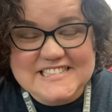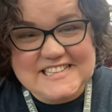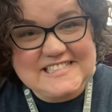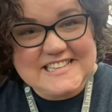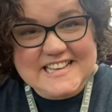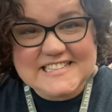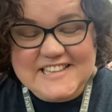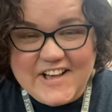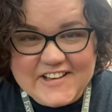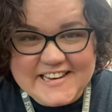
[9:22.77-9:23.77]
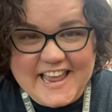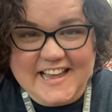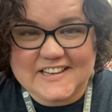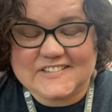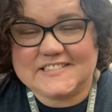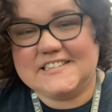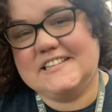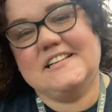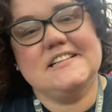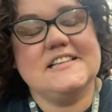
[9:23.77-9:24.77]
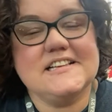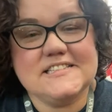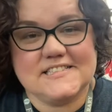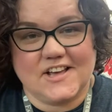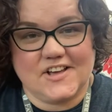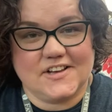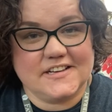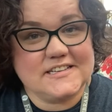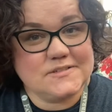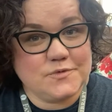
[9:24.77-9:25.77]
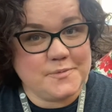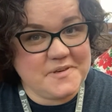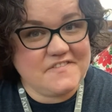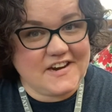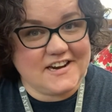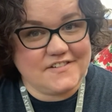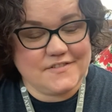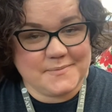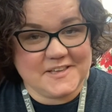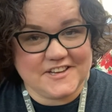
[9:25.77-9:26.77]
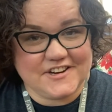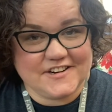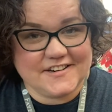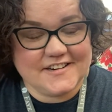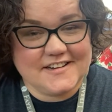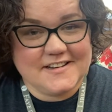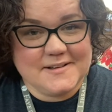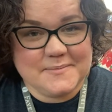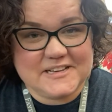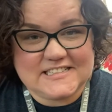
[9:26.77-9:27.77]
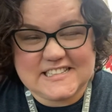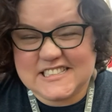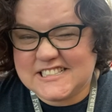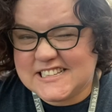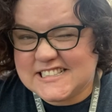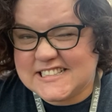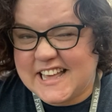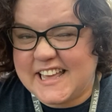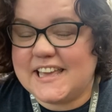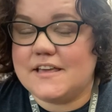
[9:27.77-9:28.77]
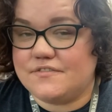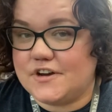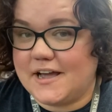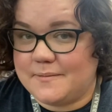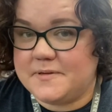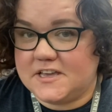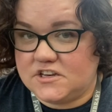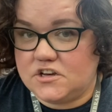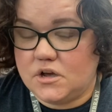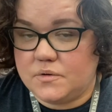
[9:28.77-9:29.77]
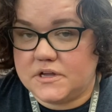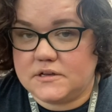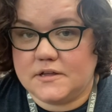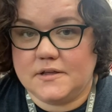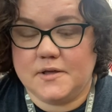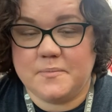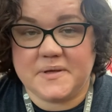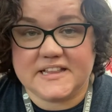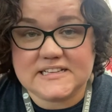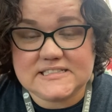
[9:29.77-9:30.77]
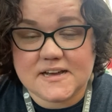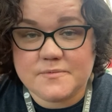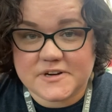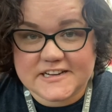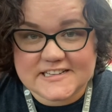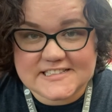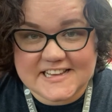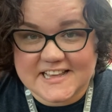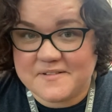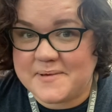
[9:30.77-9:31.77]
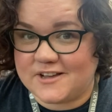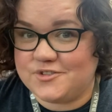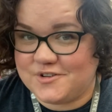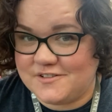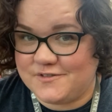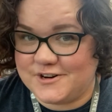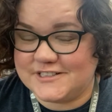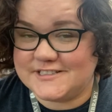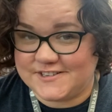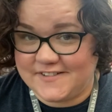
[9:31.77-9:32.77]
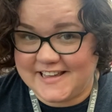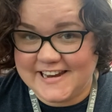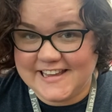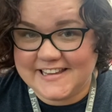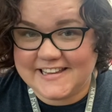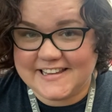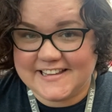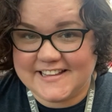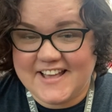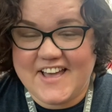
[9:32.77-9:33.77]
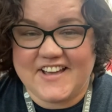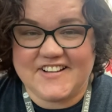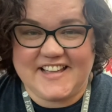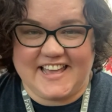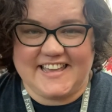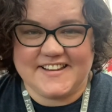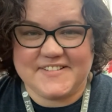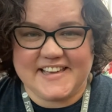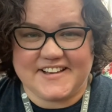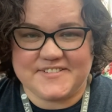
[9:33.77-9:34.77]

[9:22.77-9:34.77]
let's sing a song now. This song will be very familiar because it's just like "If You're Happy and You Know It." But this time we're gonna sing it about tree forts. Are you ready? Okay, here we go.